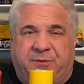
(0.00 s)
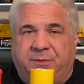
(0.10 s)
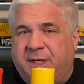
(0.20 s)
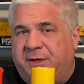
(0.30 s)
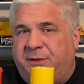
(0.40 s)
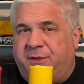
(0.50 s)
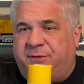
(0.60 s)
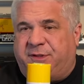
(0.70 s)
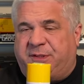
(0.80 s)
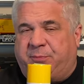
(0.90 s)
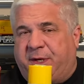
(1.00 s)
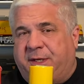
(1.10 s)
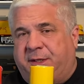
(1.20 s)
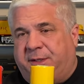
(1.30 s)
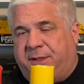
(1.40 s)
we're not going to use a spray
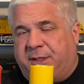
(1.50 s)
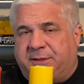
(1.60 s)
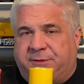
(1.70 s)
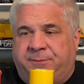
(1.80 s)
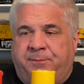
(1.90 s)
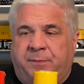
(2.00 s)
gun and nozzle